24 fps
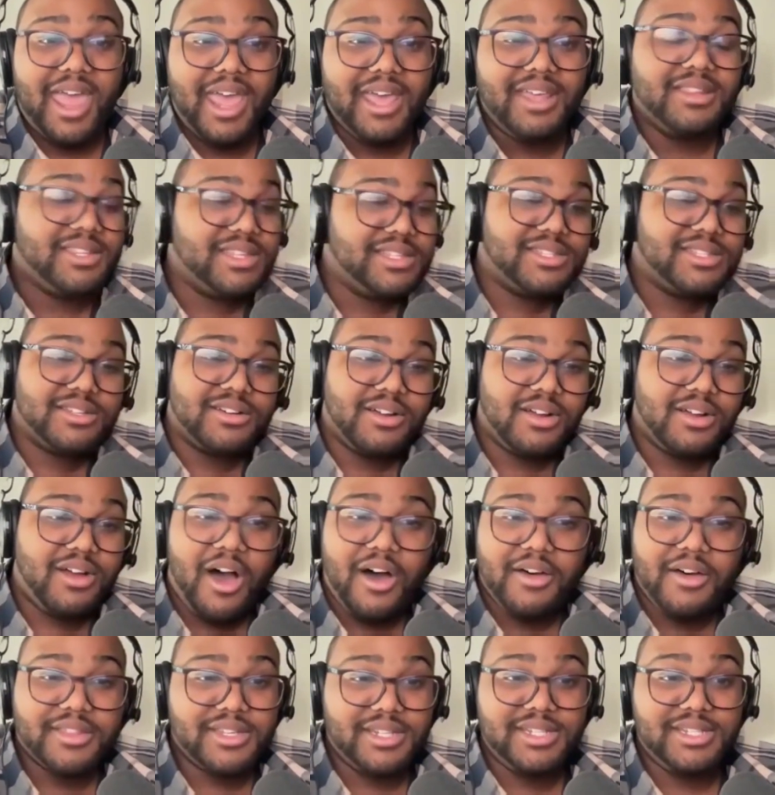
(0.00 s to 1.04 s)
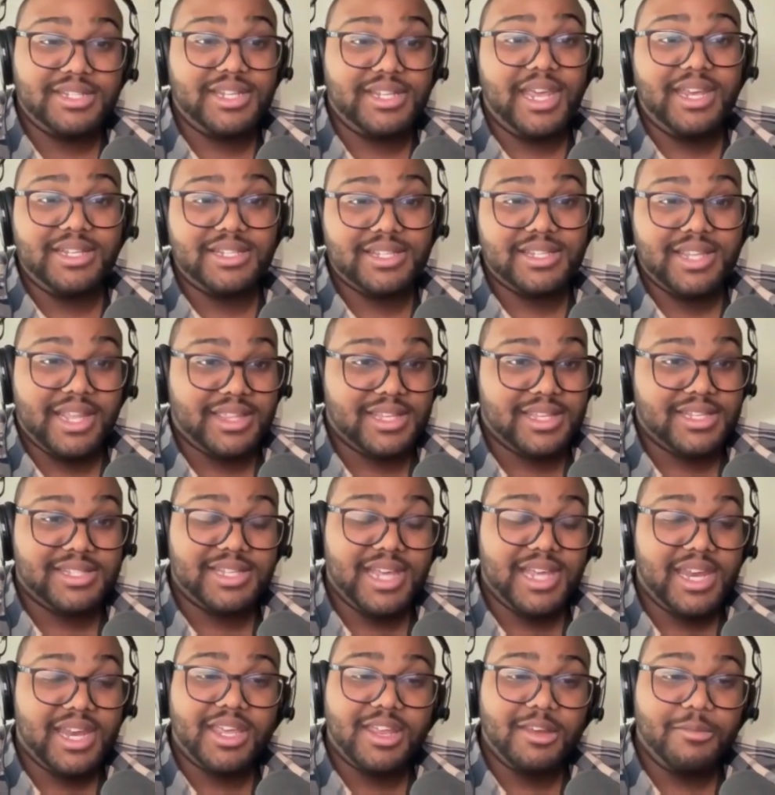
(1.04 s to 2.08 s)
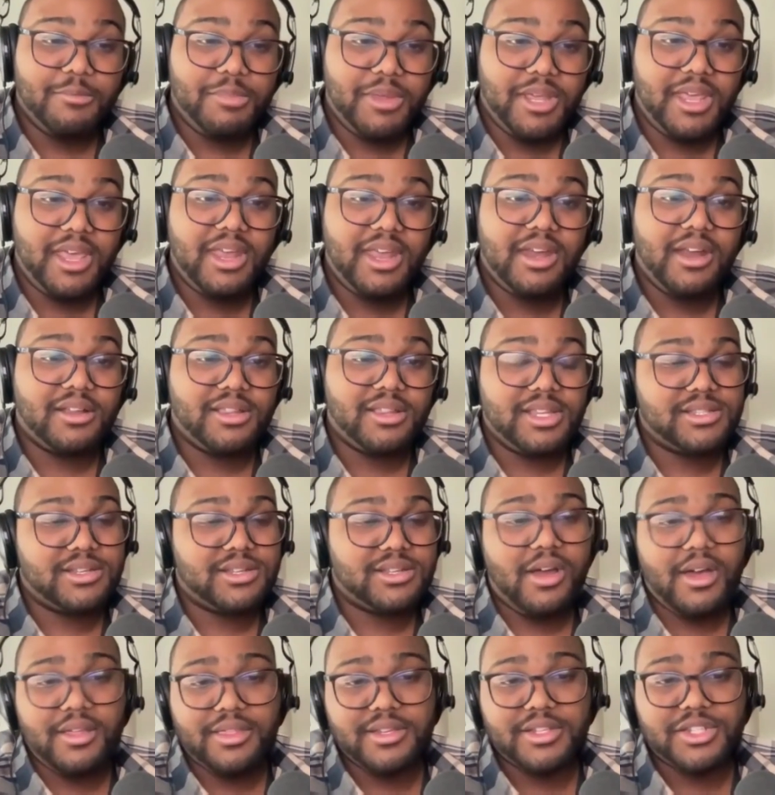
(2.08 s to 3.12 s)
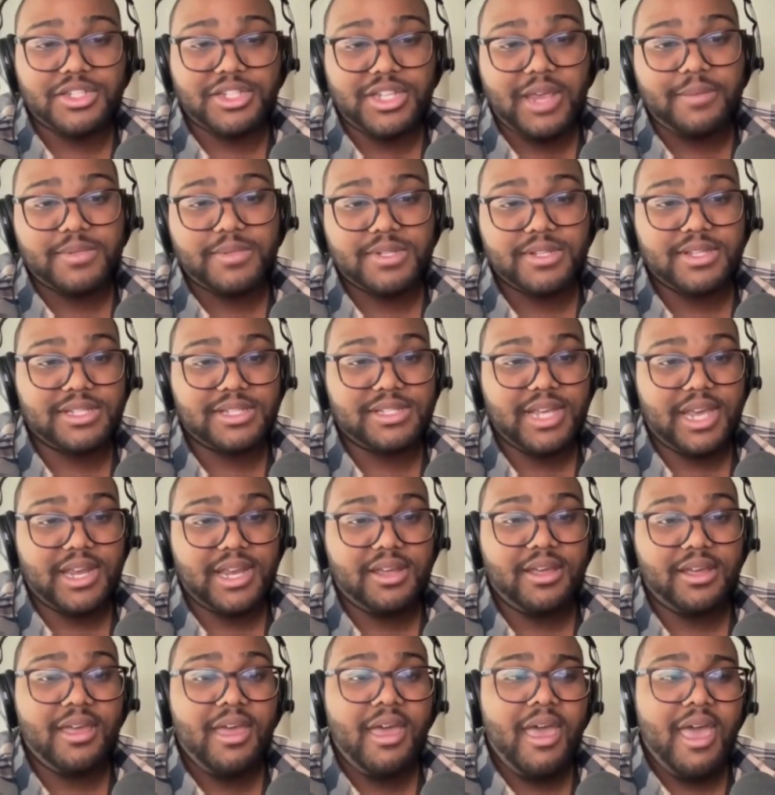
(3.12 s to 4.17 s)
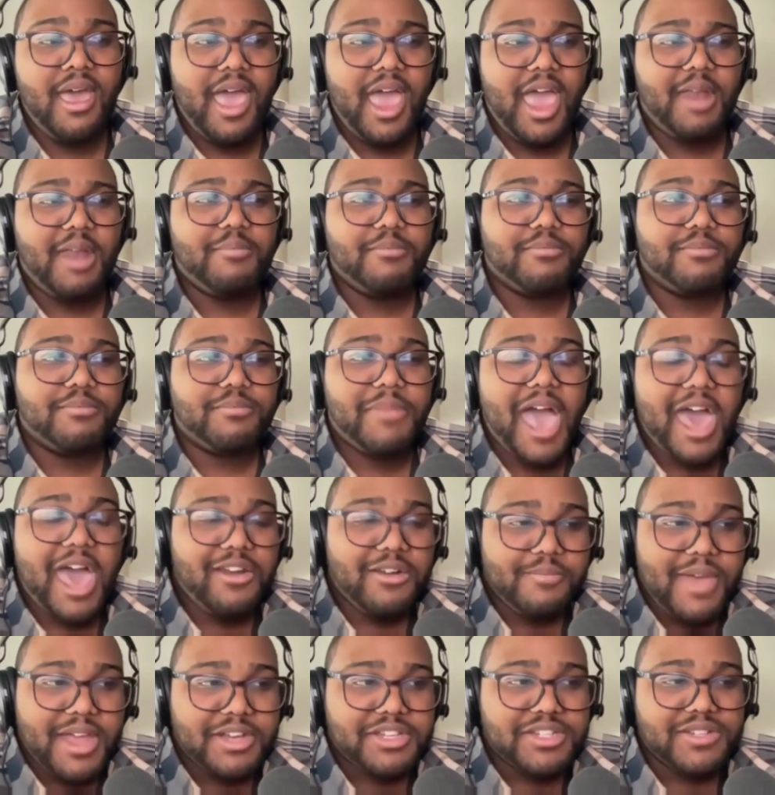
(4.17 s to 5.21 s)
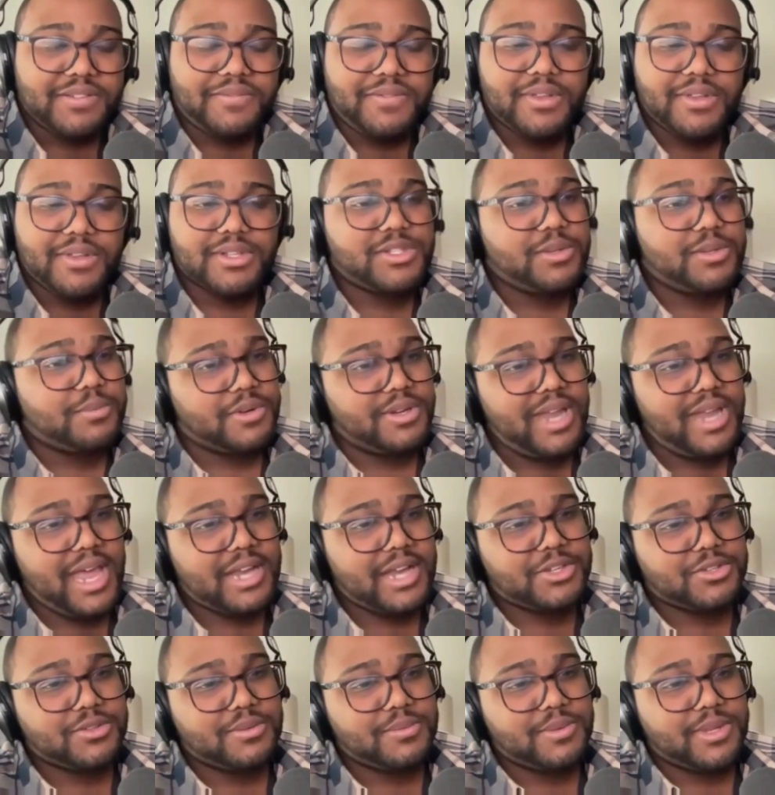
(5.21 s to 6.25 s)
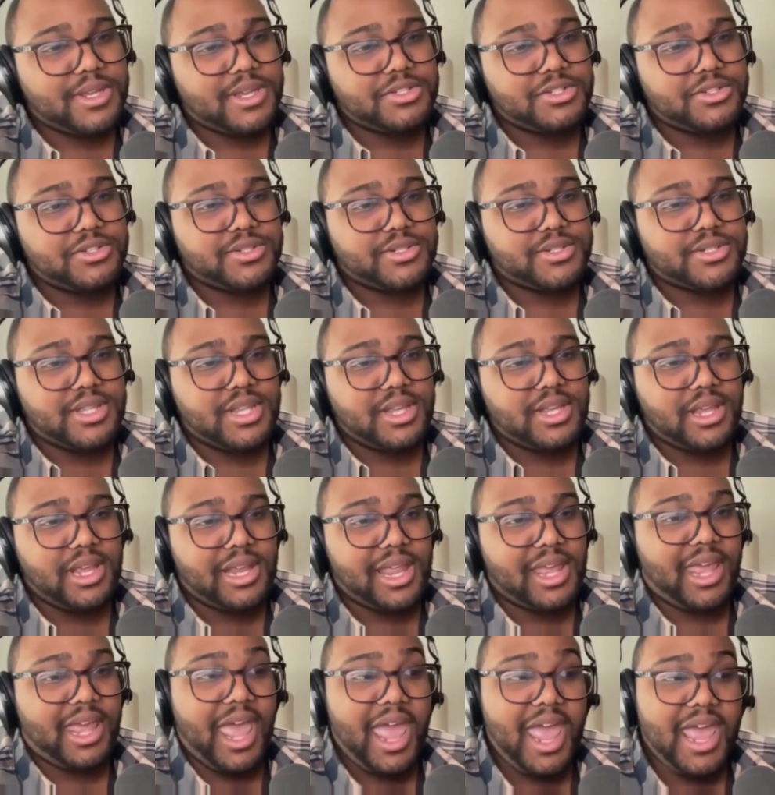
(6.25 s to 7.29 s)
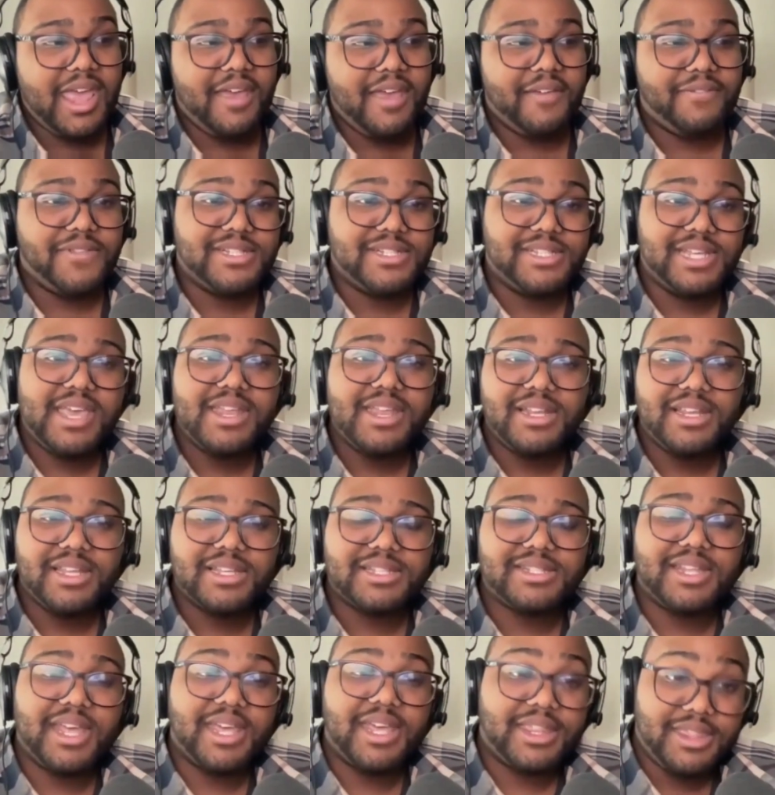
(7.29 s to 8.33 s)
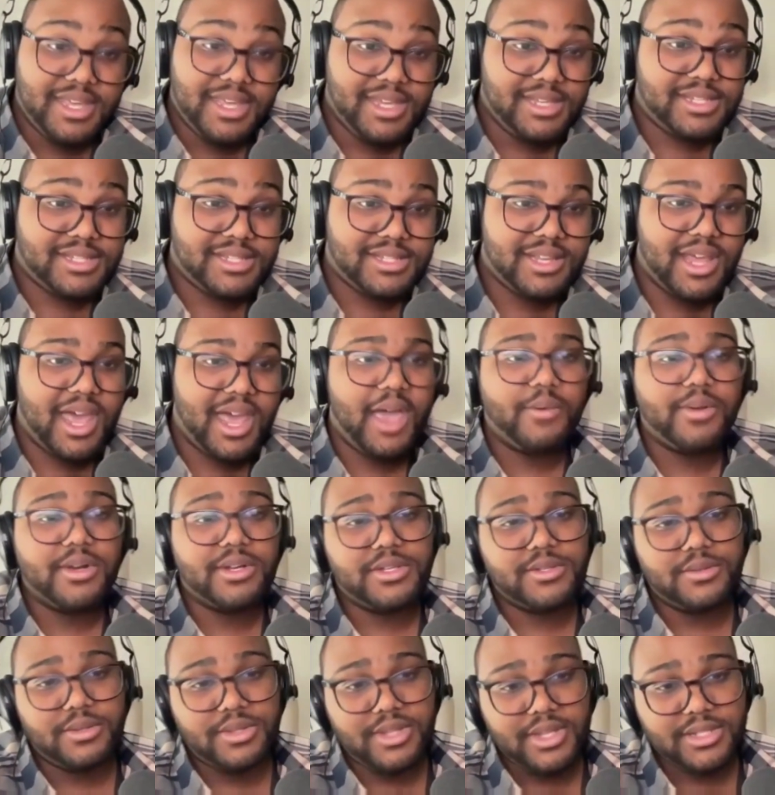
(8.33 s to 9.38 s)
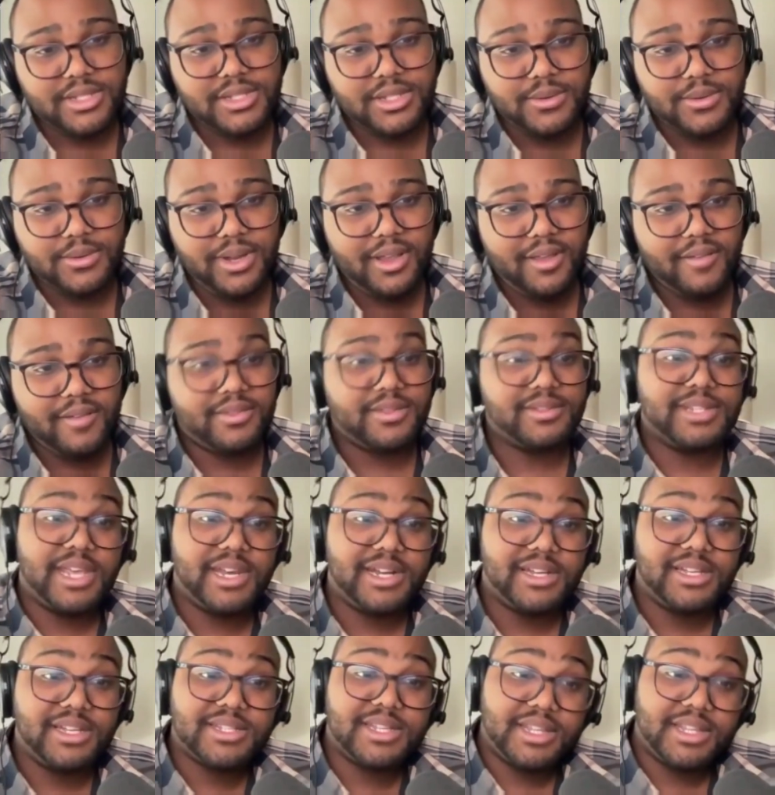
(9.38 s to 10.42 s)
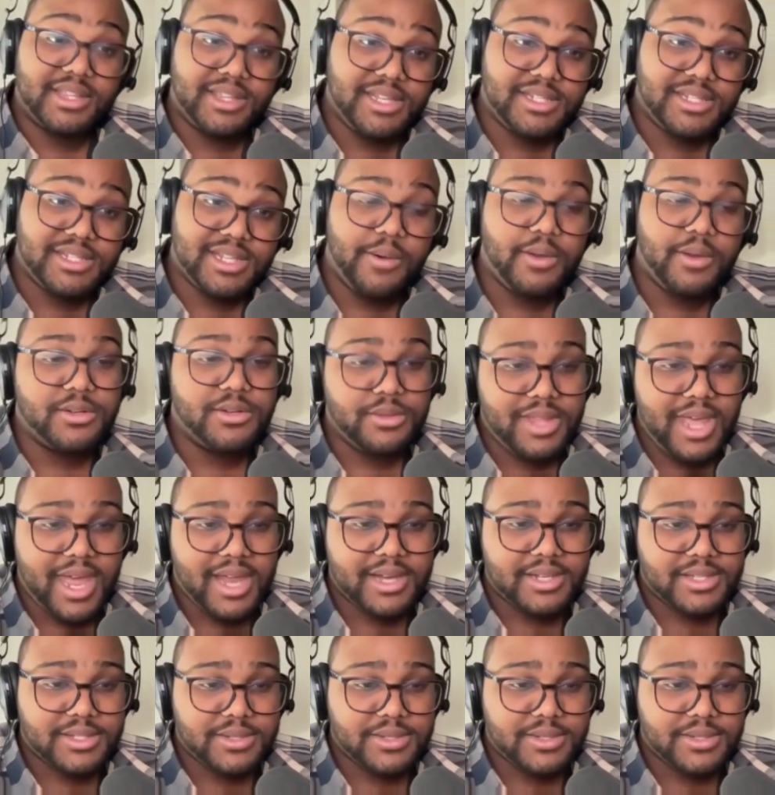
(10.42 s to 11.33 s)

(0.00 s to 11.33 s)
these are all the states that this data can be in, or these are all the shapes of this data. And pattern matching feels super natural because you're just thinking like, hey, if the data looks like this, I want to do this to it. If the data looks like this, I want to do that to